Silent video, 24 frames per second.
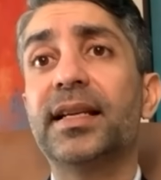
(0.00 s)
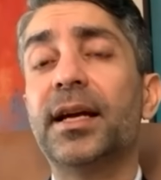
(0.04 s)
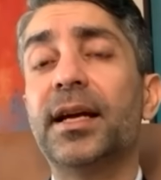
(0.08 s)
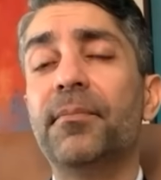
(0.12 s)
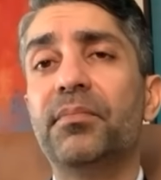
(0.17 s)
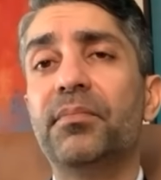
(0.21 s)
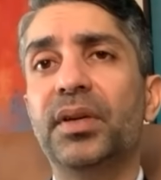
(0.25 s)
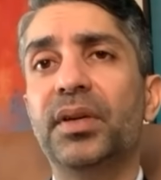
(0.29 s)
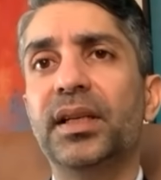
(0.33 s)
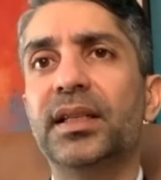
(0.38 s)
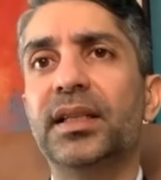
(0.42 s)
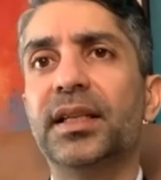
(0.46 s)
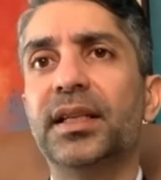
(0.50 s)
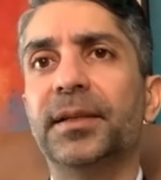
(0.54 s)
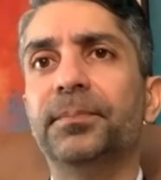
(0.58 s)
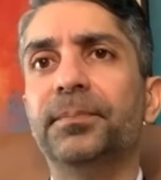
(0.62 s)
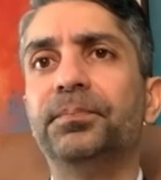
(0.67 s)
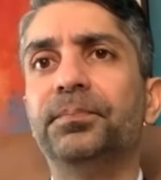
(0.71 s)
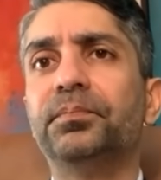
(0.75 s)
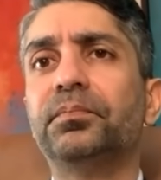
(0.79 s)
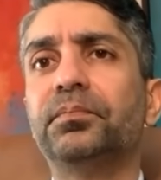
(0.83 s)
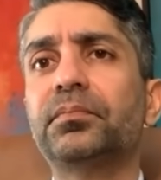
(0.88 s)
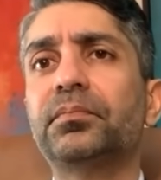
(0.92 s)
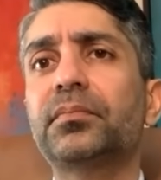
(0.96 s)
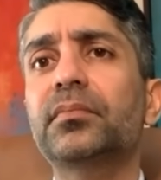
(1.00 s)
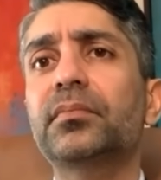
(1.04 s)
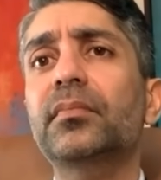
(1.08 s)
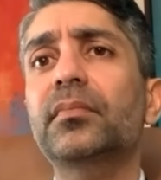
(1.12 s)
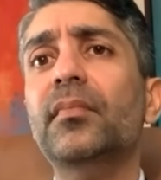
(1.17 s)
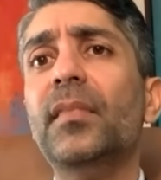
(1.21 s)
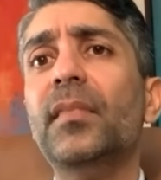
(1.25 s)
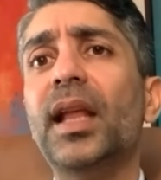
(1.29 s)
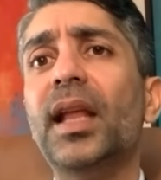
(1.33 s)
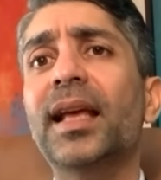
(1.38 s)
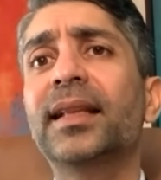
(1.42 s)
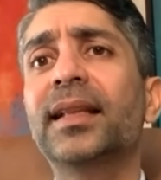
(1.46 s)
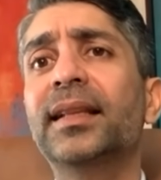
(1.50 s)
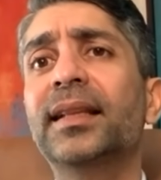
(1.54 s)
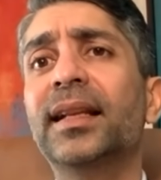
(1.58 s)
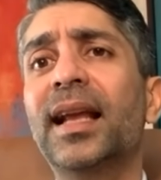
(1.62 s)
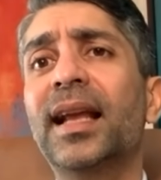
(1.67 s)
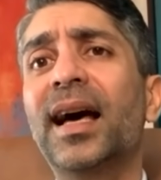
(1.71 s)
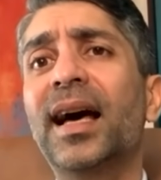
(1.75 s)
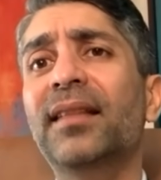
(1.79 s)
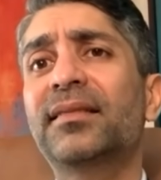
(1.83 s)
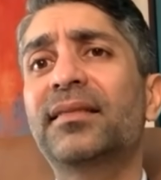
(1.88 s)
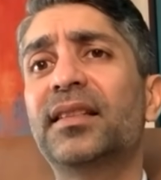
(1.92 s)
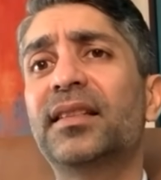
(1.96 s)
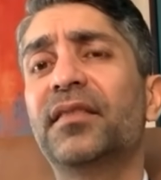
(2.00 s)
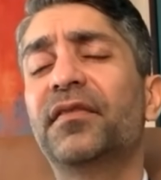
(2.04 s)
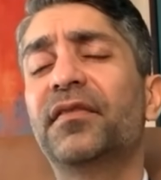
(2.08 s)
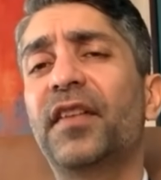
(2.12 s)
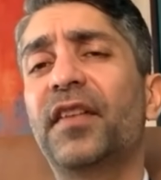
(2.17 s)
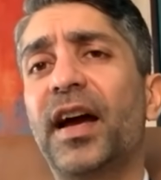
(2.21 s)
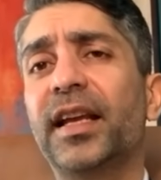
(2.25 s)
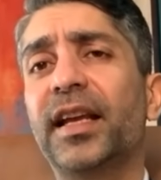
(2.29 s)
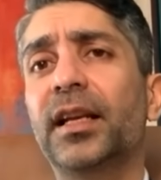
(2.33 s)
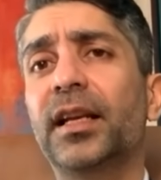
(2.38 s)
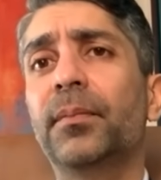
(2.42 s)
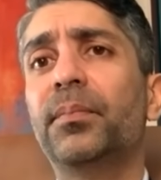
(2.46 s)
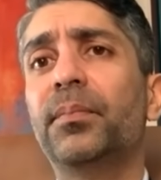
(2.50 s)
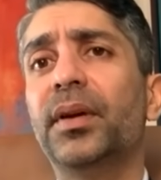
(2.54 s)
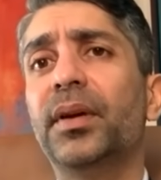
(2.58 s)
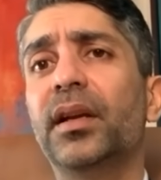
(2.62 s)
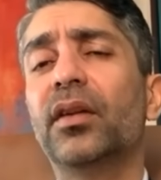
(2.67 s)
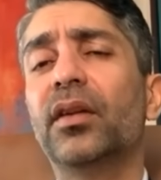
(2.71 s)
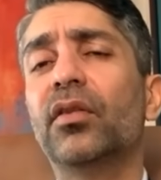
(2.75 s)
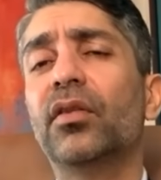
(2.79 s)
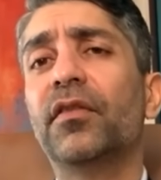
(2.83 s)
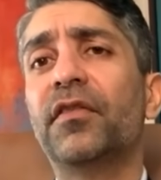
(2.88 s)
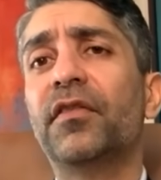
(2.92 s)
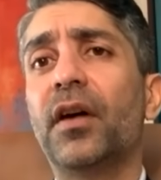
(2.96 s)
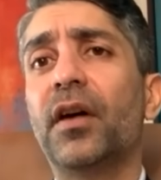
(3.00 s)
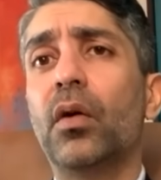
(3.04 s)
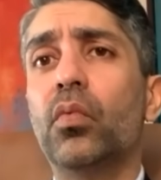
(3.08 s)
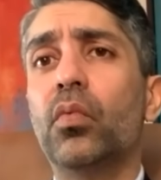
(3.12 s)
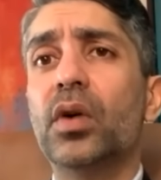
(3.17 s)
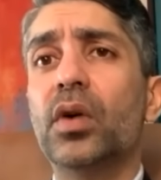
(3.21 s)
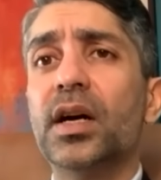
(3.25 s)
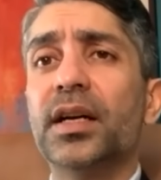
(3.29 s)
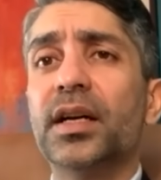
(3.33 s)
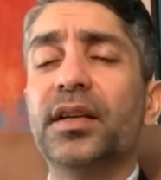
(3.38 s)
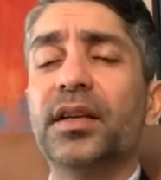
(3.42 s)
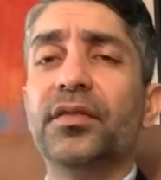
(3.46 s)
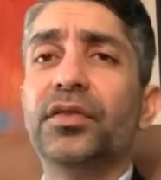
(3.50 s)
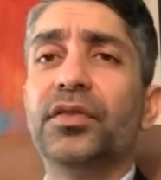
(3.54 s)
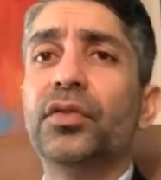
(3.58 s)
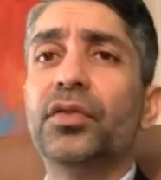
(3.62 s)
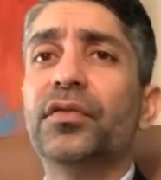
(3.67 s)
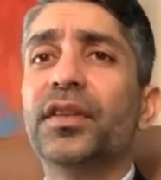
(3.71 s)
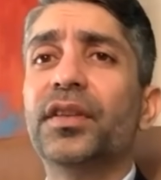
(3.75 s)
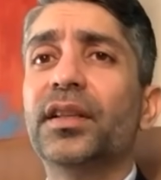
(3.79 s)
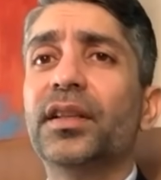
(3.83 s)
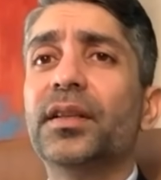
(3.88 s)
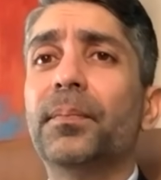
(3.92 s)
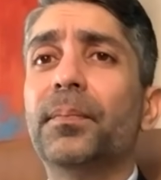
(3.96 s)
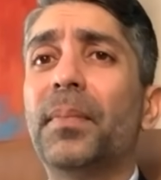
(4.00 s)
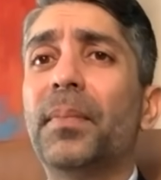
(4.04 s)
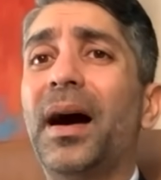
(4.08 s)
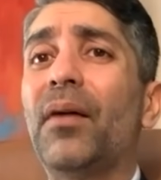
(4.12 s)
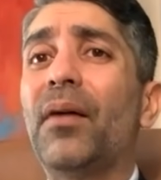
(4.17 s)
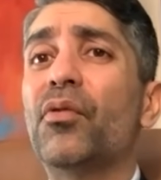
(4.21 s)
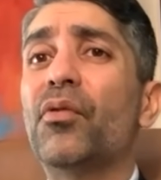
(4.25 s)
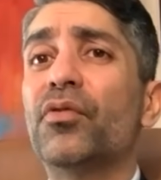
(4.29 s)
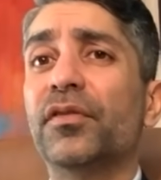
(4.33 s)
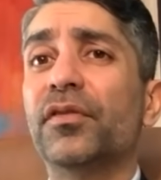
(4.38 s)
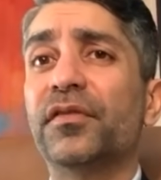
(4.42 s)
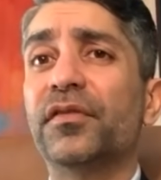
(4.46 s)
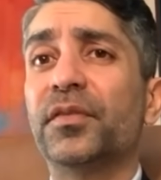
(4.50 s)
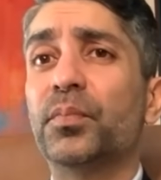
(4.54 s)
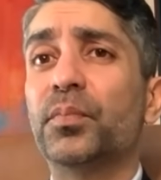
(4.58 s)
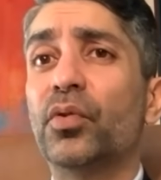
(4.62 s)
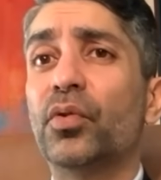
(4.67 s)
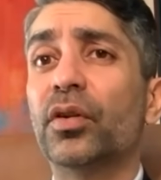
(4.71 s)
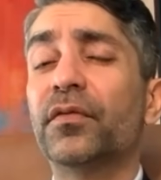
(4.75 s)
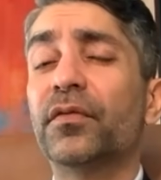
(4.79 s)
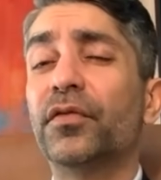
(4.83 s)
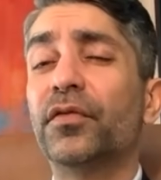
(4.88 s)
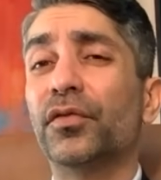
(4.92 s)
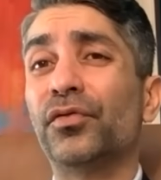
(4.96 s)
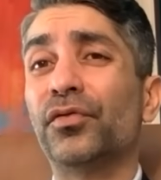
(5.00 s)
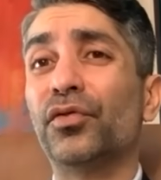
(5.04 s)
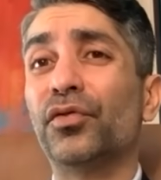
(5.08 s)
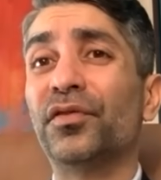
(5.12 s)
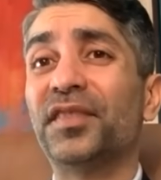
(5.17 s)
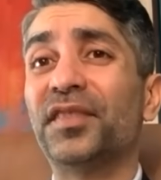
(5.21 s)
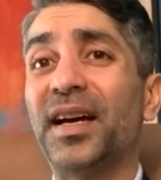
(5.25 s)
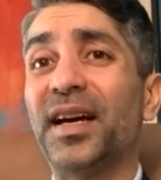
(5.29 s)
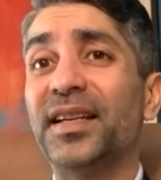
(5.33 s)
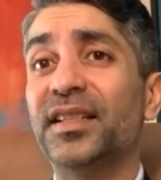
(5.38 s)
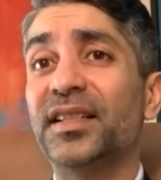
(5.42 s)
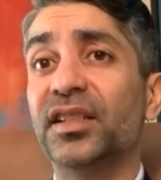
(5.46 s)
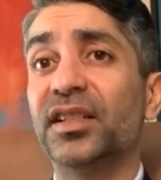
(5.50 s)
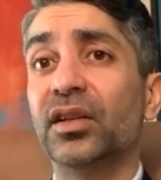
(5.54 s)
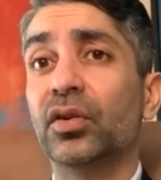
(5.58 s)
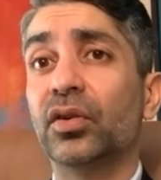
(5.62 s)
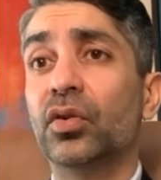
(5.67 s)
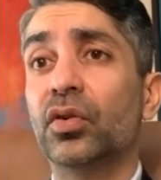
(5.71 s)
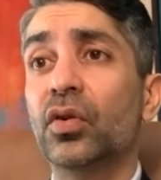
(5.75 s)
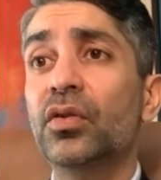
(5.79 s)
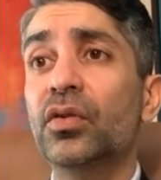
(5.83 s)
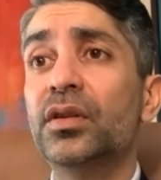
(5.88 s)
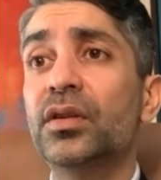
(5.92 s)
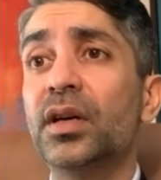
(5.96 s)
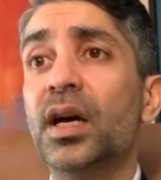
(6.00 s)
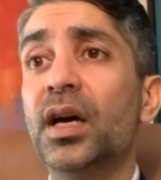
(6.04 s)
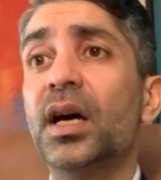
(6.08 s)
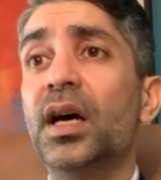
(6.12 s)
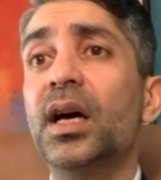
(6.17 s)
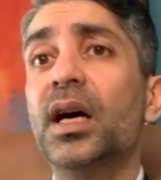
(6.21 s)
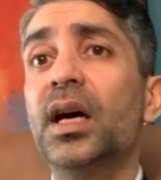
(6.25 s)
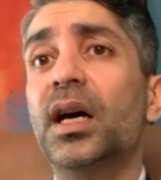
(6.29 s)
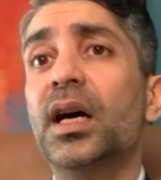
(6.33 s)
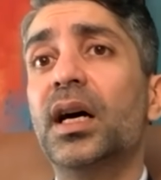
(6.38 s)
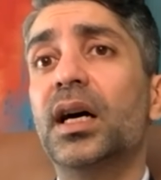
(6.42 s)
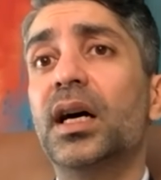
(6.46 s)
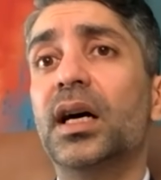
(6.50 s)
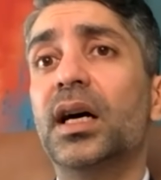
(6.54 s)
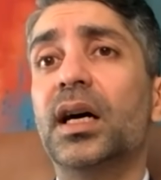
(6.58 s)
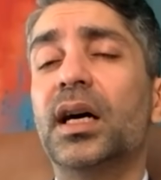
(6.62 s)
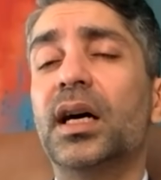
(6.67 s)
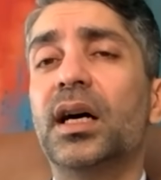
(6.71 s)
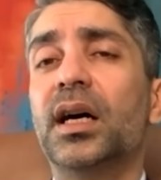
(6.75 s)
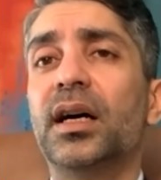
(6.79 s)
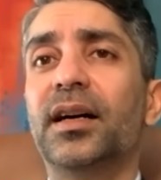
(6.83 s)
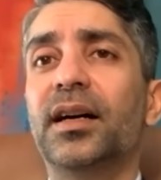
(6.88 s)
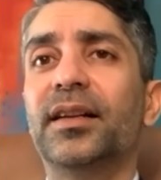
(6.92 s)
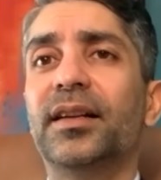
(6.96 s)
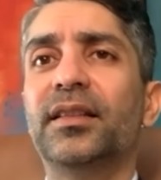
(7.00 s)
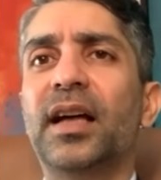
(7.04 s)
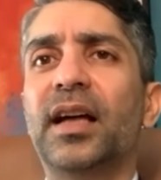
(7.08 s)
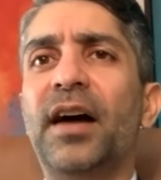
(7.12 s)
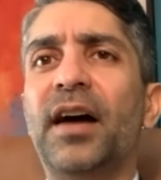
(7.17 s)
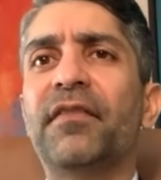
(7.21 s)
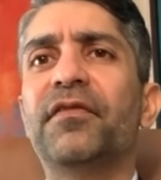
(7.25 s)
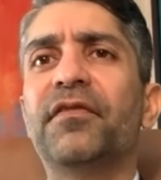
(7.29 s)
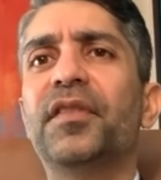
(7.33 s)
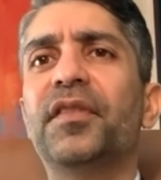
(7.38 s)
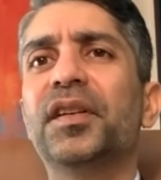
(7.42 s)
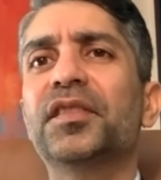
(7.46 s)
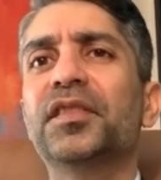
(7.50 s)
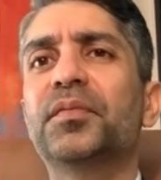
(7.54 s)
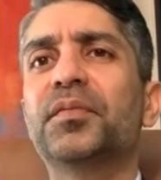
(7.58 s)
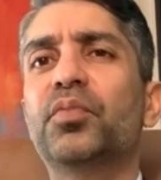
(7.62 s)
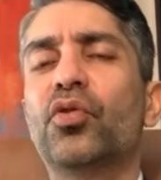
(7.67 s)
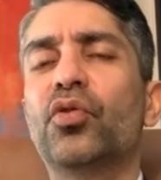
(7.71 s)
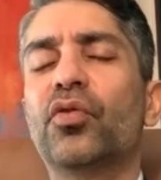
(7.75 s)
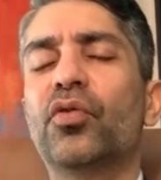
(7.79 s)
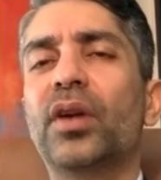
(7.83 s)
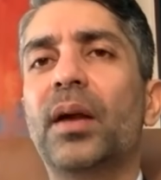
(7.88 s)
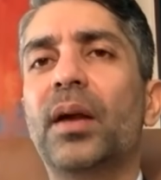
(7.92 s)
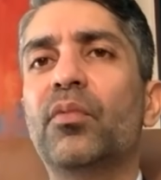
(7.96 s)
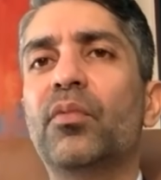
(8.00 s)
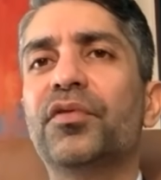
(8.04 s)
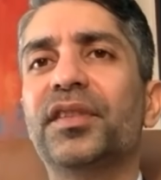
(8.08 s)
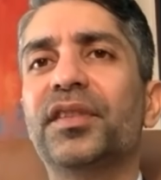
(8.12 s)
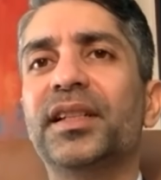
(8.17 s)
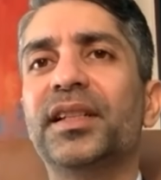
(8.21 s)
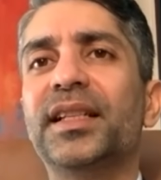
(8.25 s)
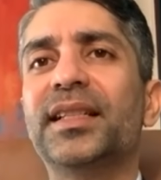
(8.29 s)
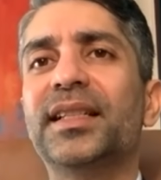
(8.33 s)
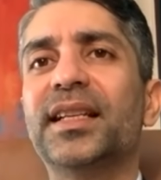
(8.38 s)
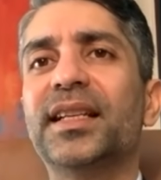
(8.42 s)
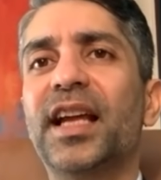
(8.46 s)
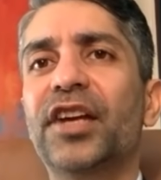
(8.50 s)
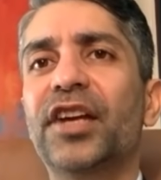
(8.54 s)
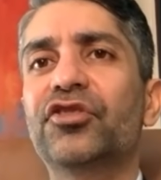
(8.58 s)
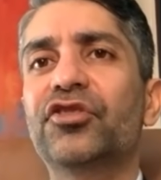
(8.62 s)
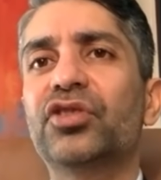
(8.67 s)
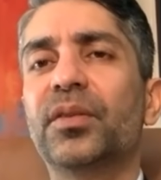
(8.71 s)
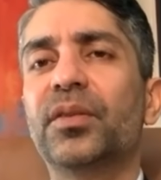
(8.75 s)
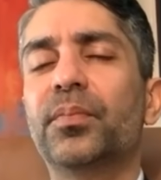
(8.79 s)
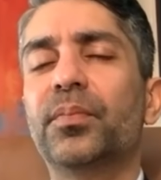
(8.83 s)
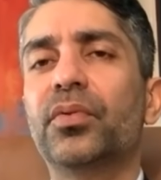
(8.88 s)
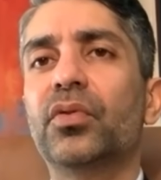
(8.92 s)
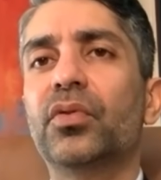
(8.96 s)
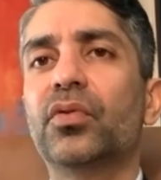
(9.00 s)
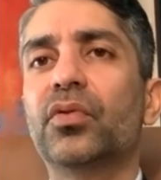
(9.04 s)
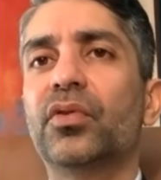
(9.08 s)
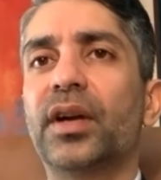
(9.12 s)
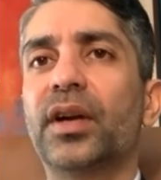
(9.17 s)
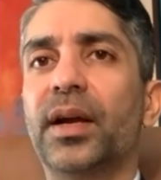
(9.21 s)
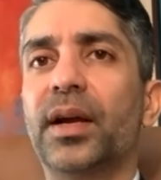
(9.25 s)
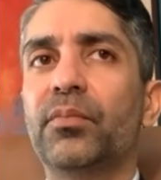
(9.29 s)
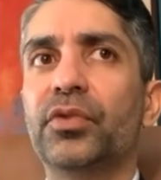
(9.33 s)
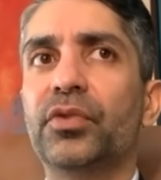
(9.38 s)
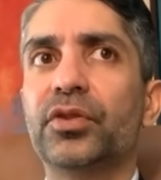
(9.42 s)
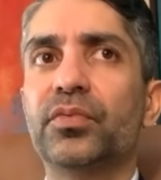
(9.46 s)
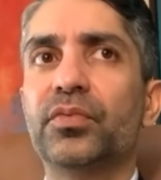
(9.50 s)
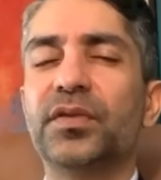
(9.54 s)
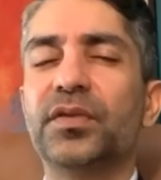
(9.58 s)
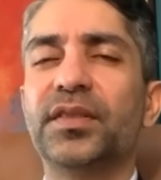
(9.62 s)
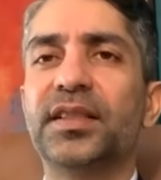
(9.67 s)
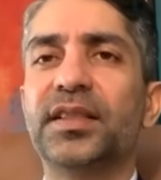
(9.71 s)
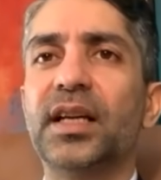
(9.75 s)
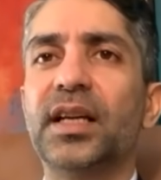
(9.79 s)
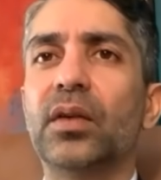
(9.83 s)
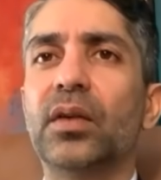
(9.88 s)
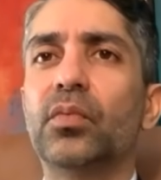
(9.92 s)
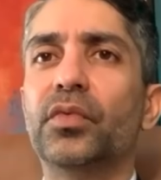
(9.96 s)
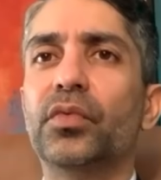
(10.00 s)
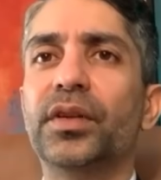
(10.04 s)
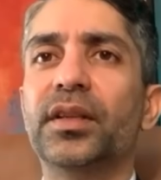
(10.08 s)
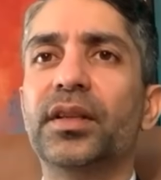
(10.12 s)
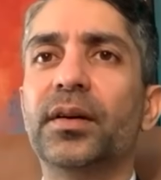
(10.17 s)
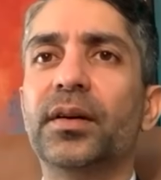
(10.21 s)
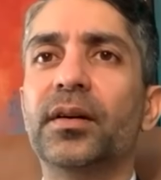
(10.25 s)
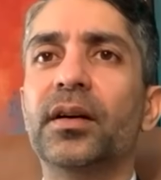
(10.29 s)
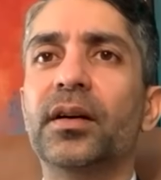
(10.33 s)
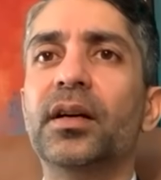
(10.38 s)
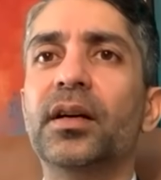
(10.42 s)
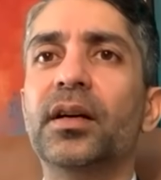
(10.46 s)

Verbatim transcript: compete in. The last and final pillar of our work is using the power of sport for societal good. Uh, our first program was an international program, which was done with a